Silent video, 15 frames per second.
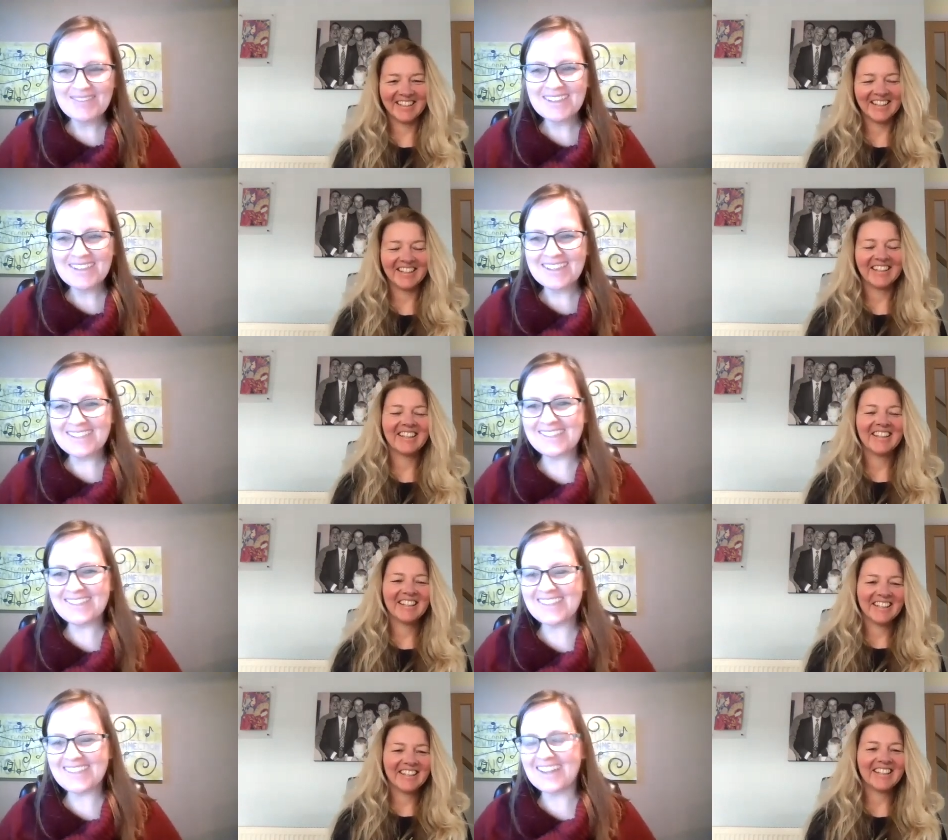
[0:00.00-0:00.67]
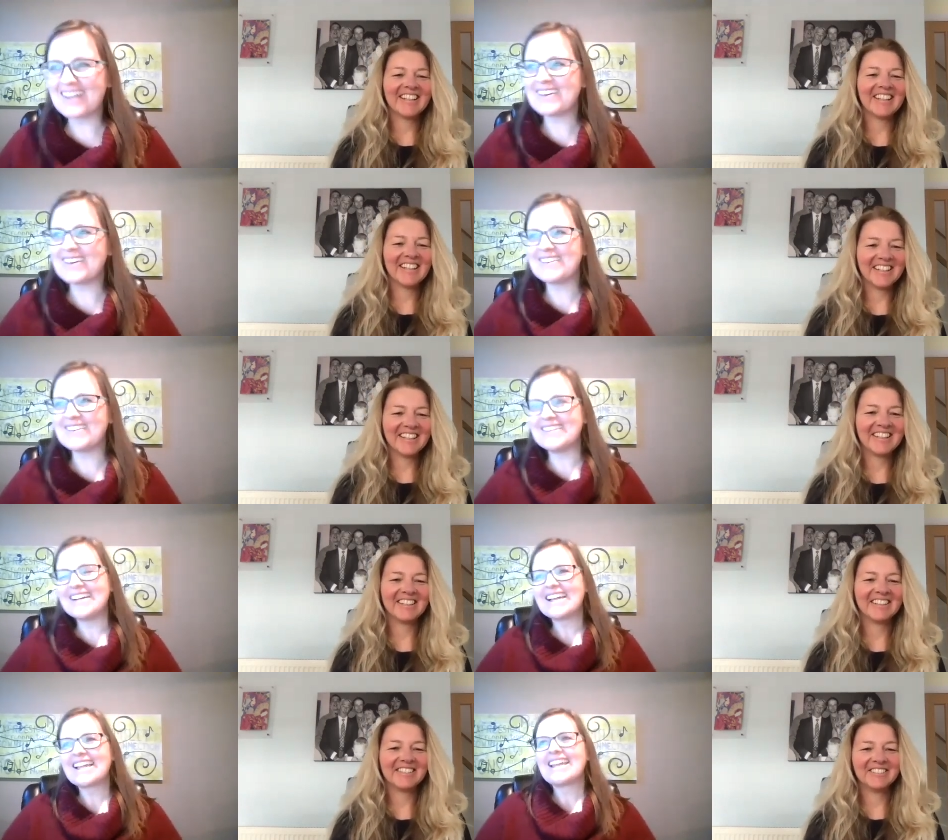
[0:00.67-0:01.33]
Speaker 1: So,
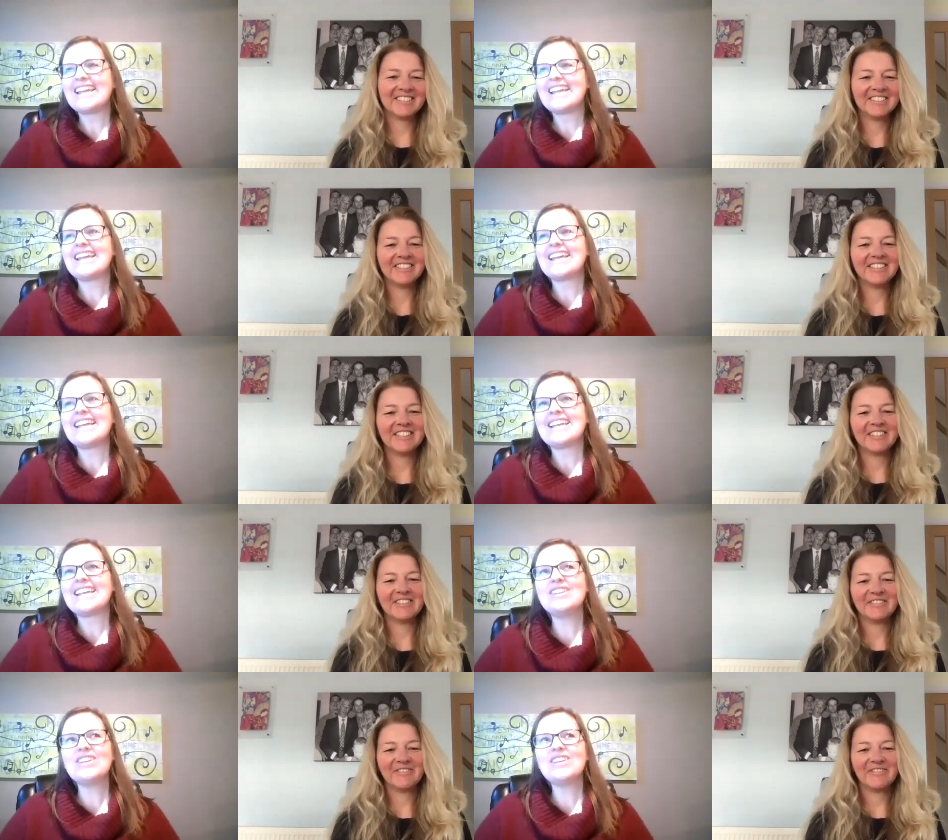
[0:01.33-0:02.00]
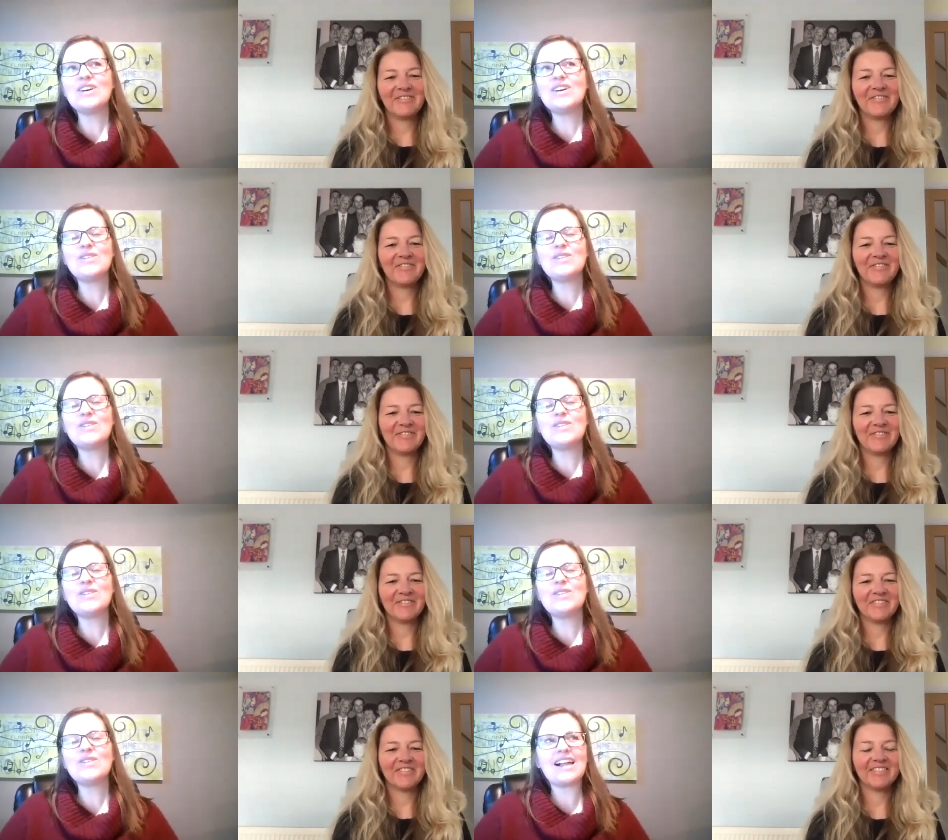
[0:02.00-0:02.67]
you know,
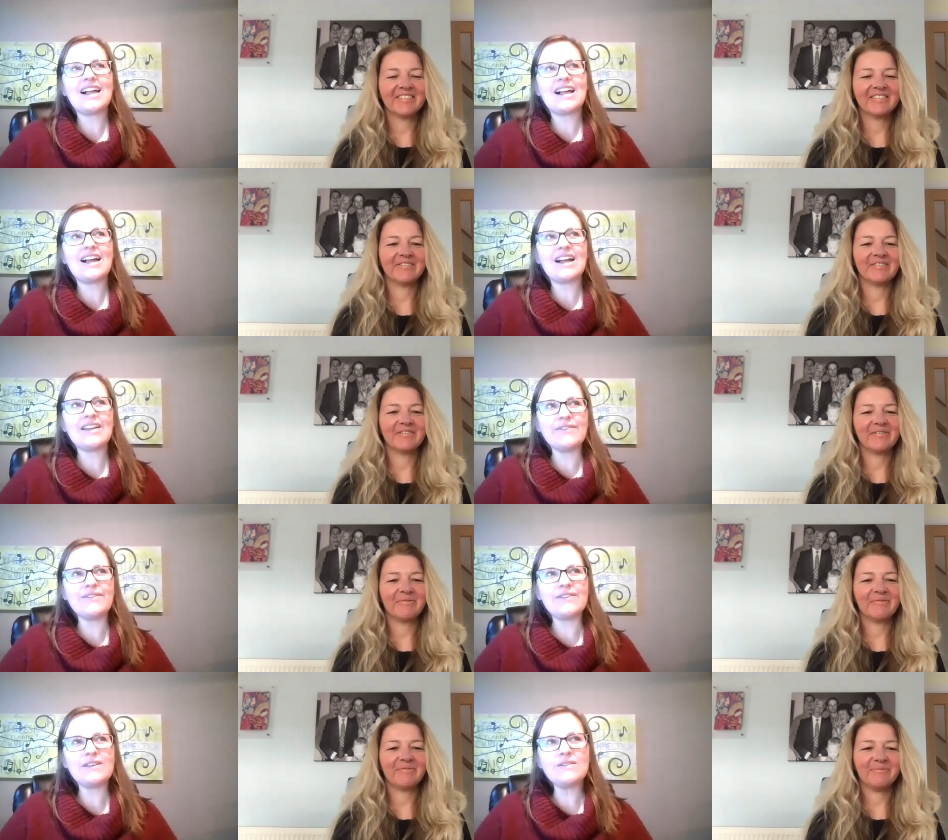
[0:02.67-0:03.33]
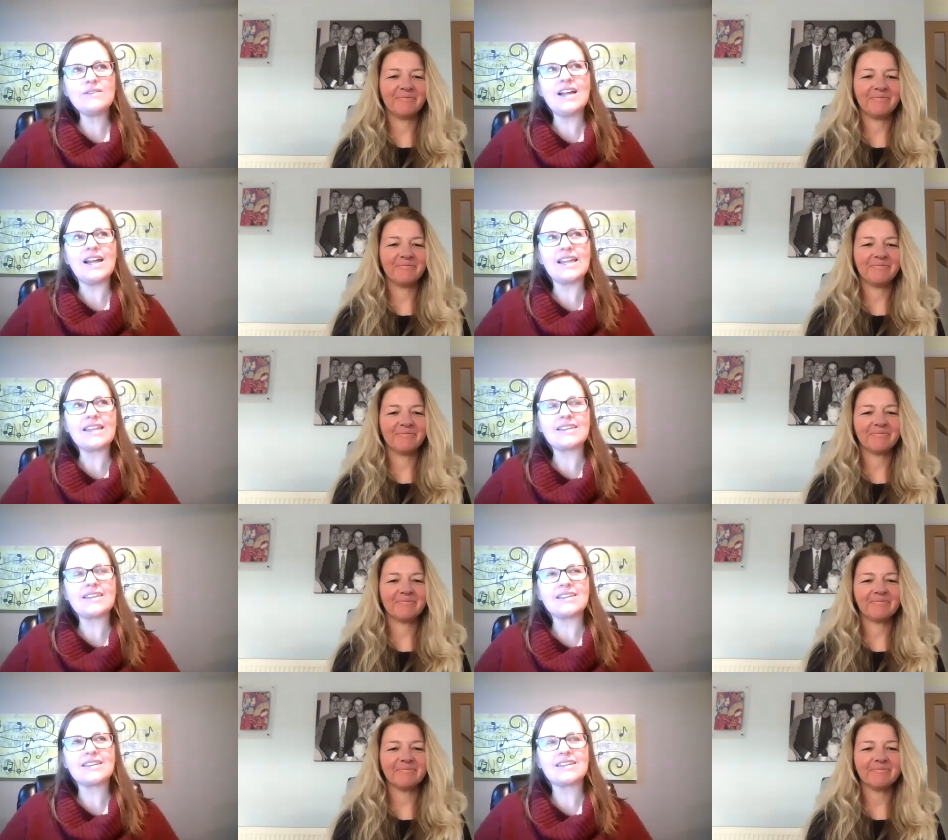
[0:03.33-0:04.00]
I feel like
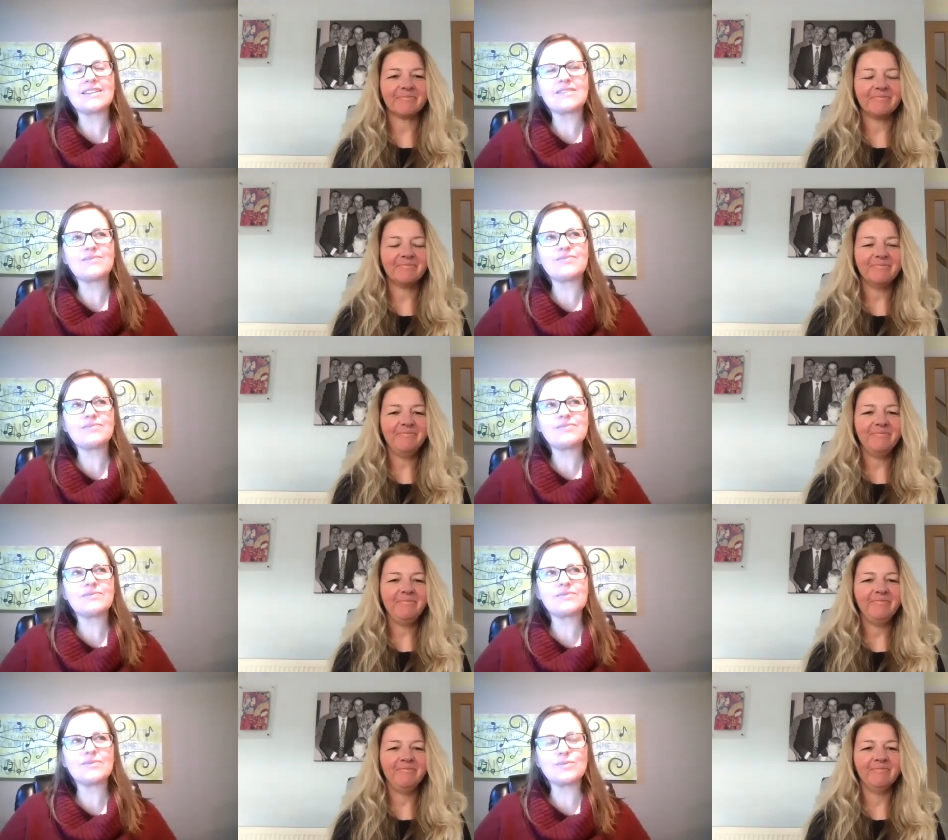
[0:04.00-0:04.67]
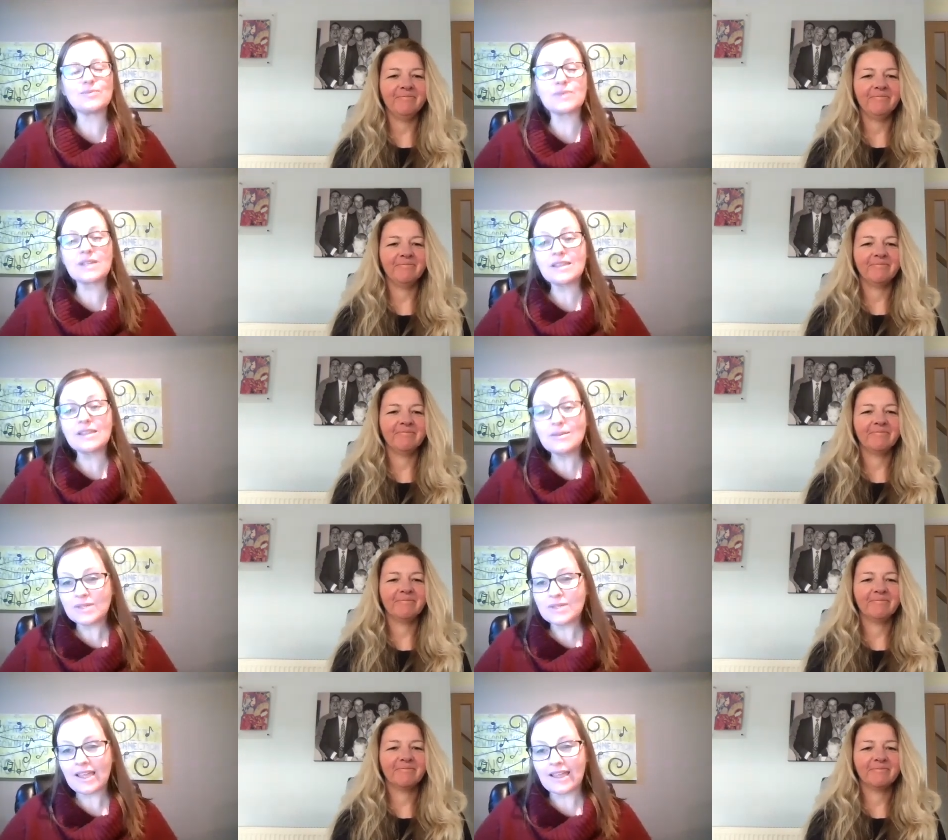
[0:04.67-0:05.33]
really
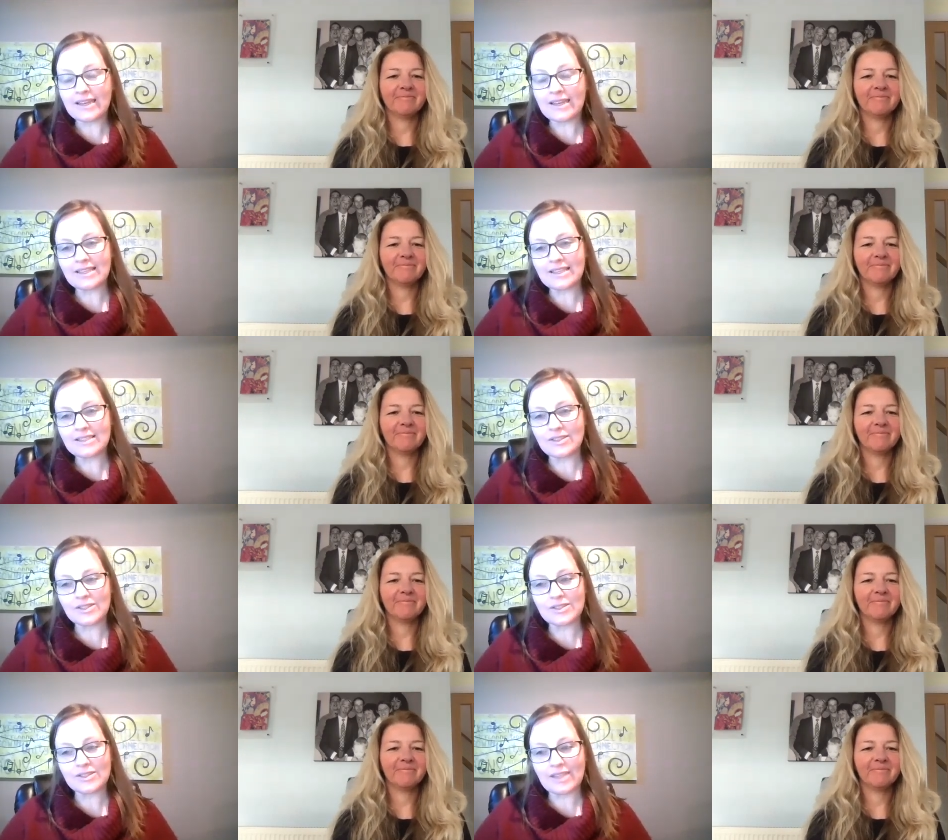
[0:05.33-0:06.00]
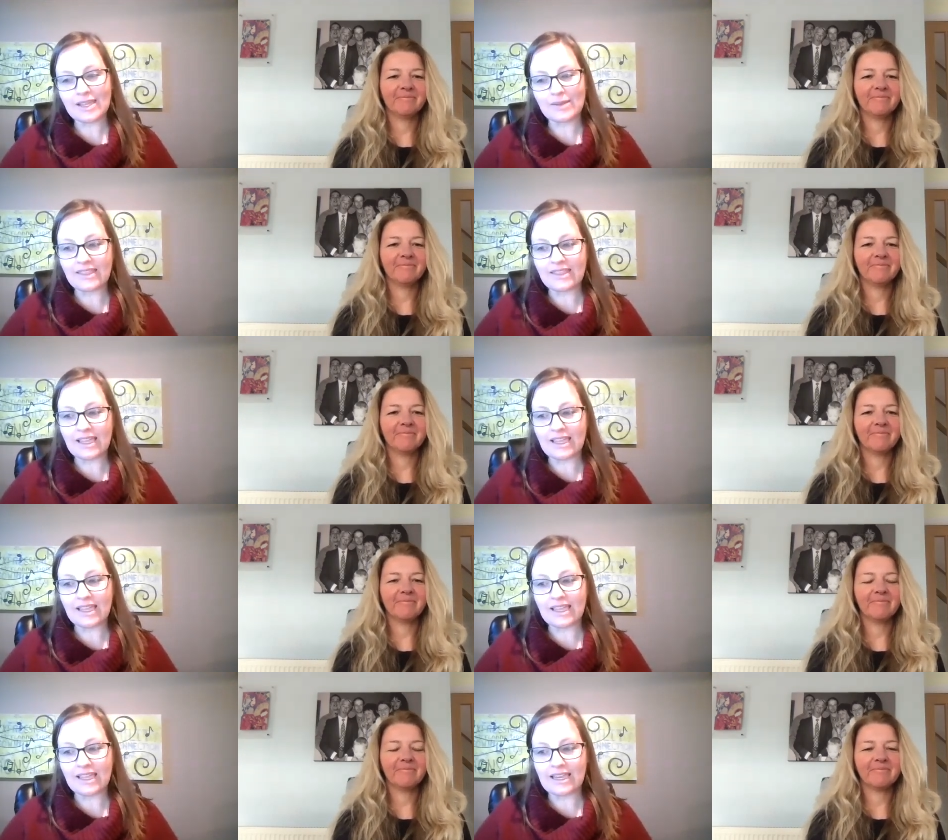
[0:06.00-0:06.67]
with
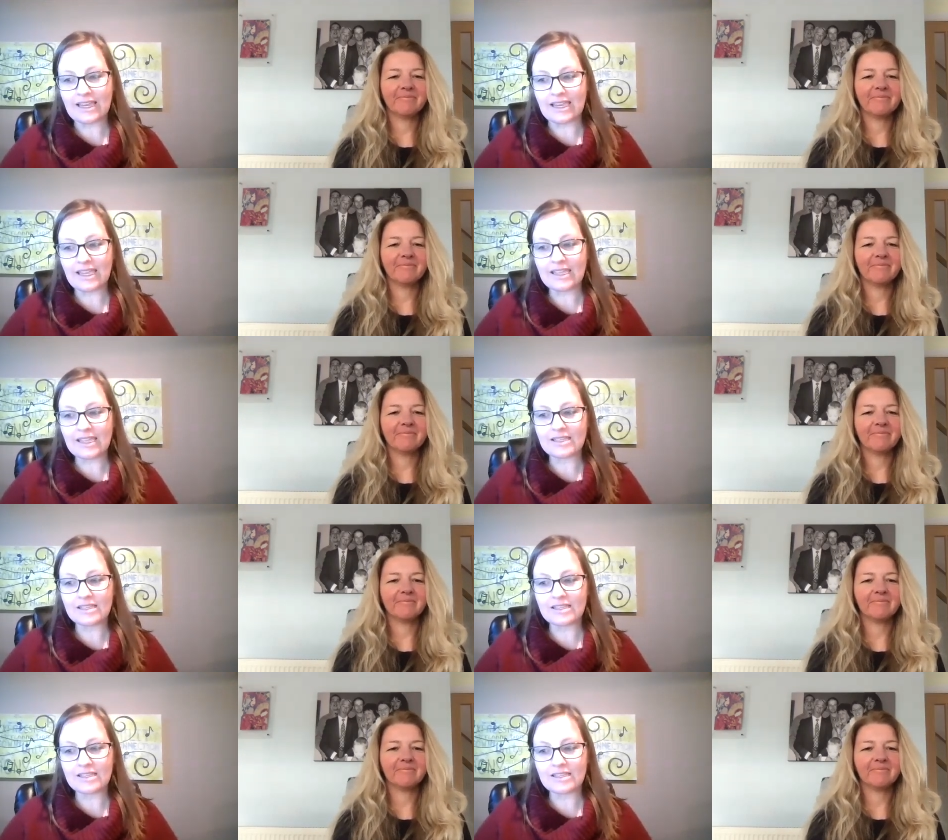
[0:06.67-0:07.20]
anything,